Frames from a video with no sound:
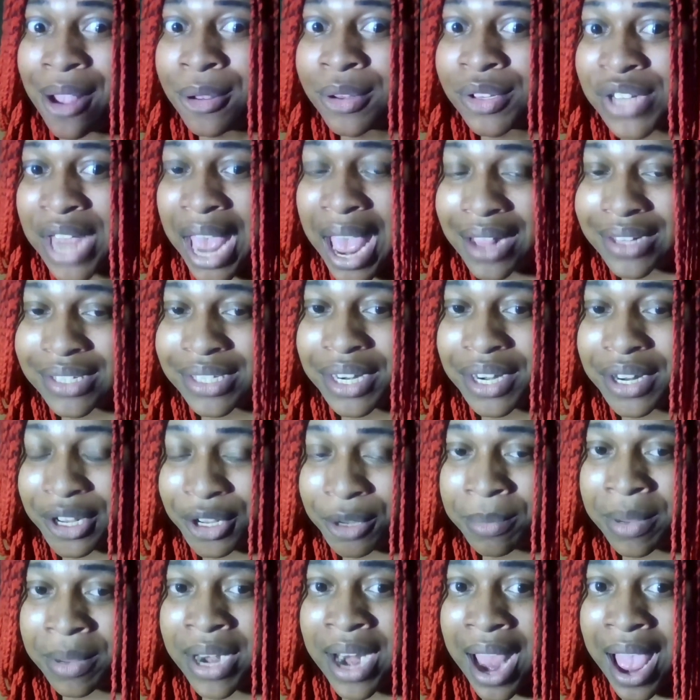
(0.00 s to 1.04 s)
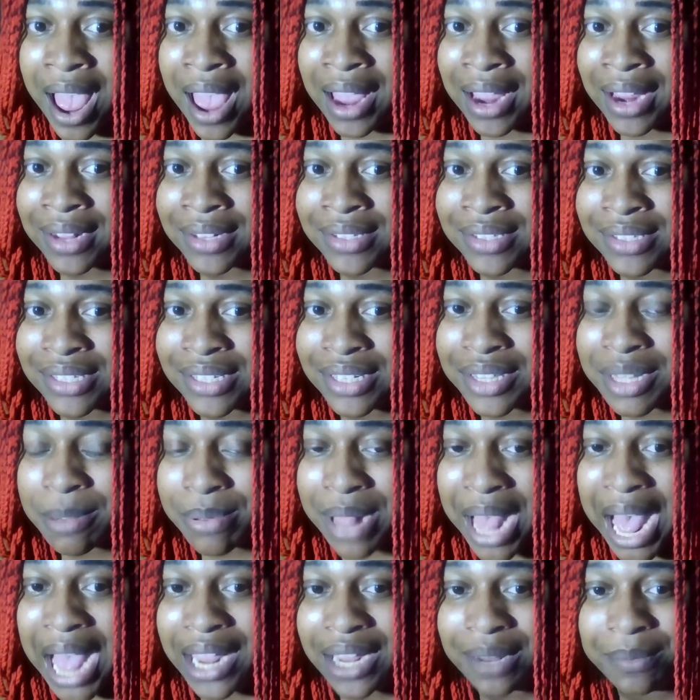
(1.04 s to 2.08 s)
Jackson humanized the
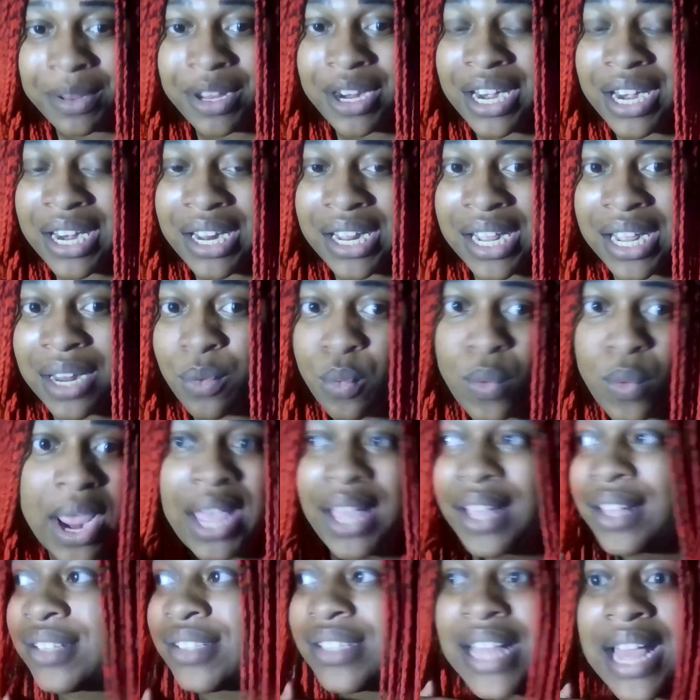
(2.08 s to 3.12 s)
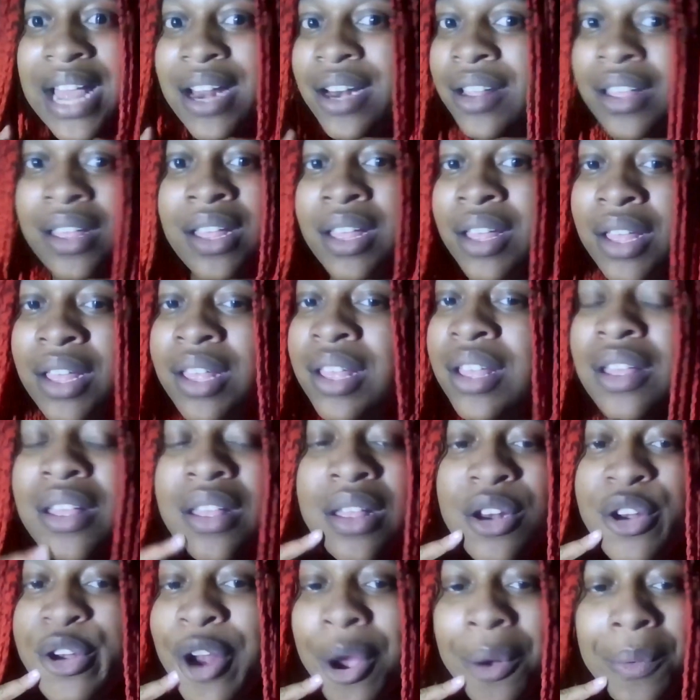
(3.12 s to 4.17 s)
black community in ways that
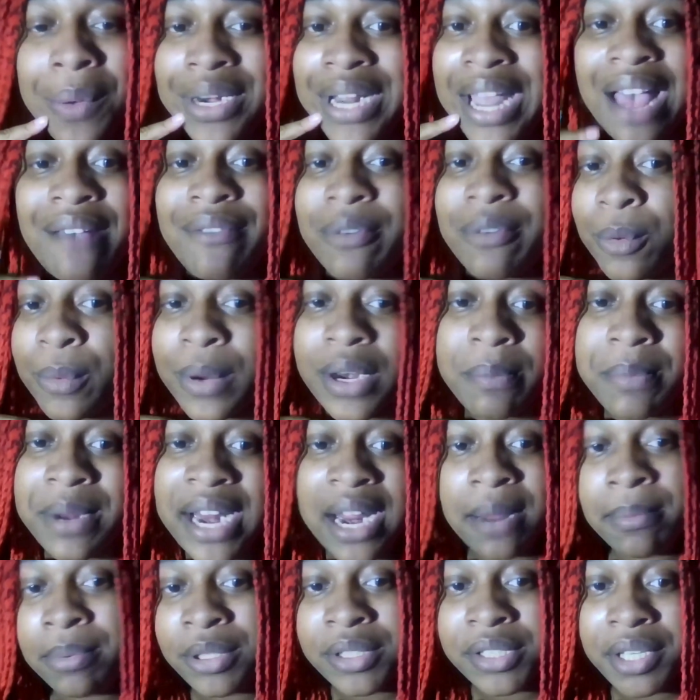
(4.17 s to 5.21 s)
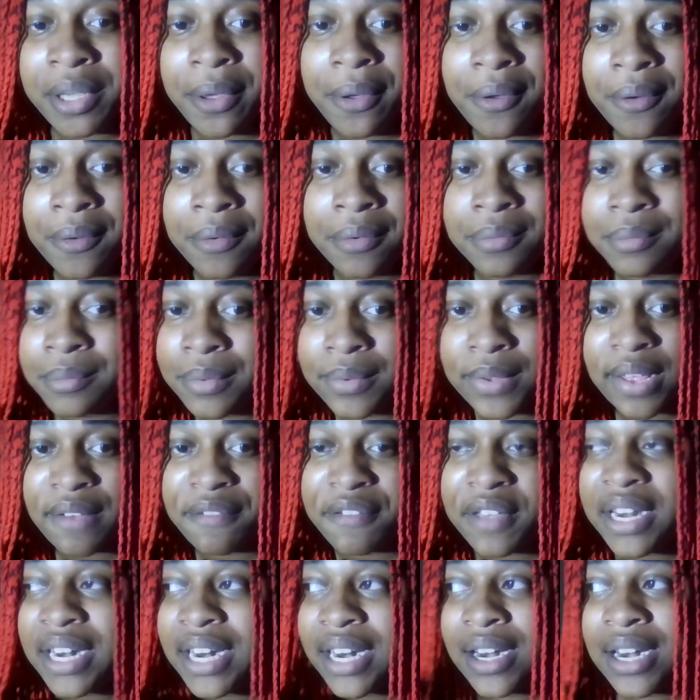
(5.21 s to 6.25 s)
no one ever would have been able to if
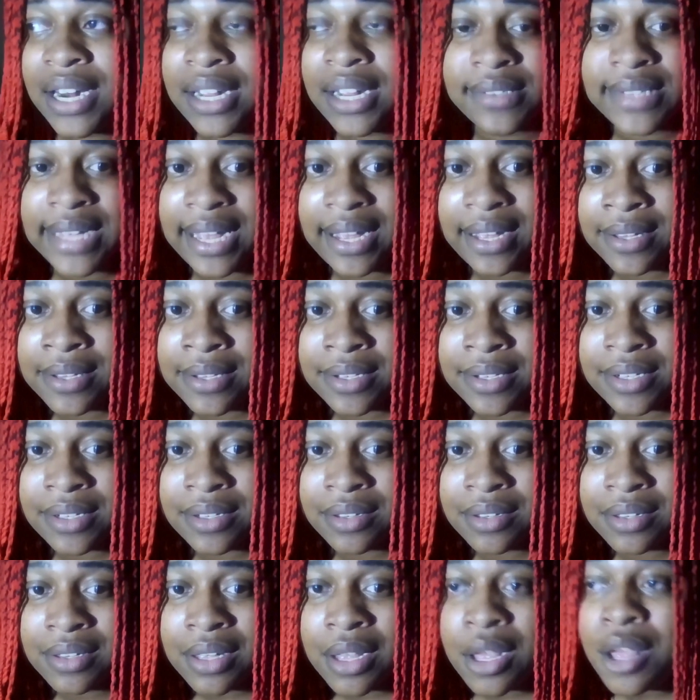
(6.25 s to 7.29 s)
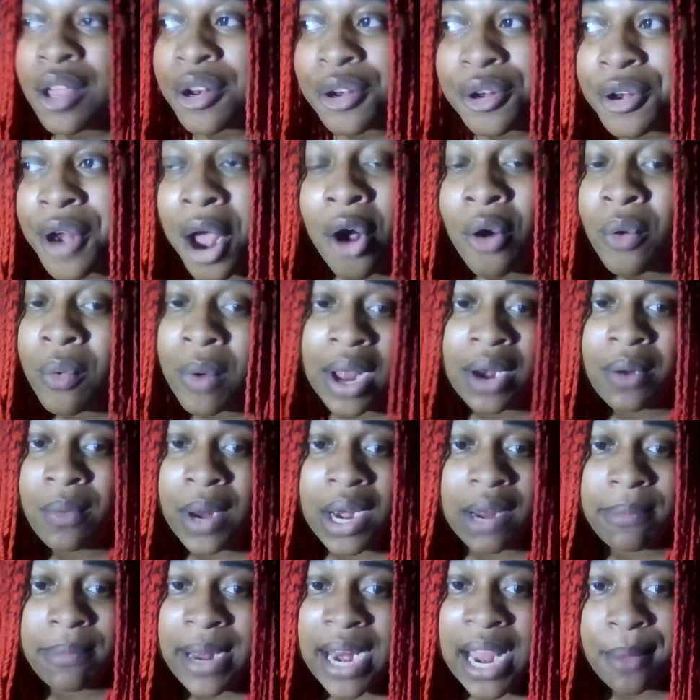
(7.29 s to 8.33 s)
he didn't exist. No one would
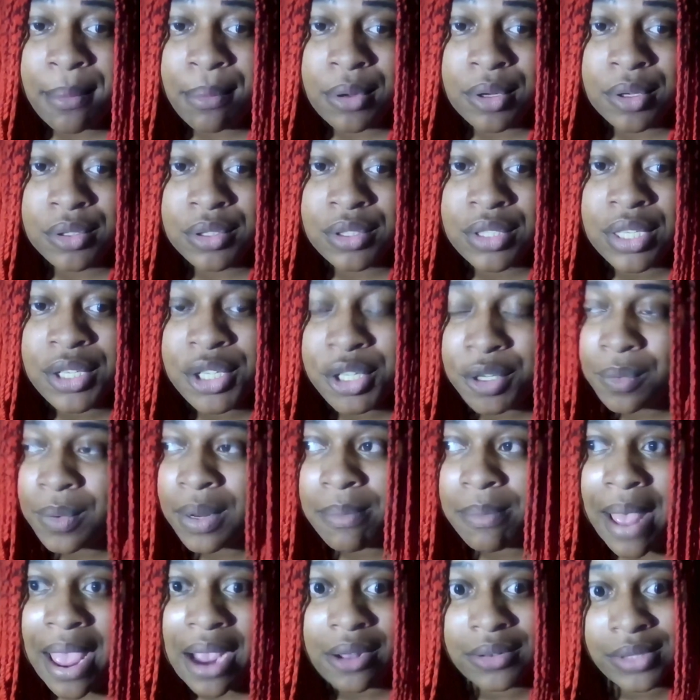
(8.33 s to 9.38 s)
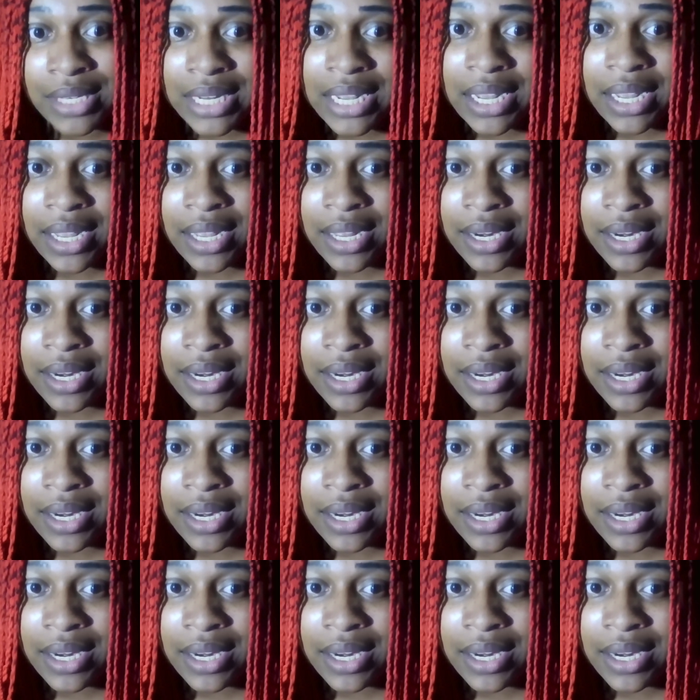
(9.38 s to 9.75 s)
have been able to do what Michael did.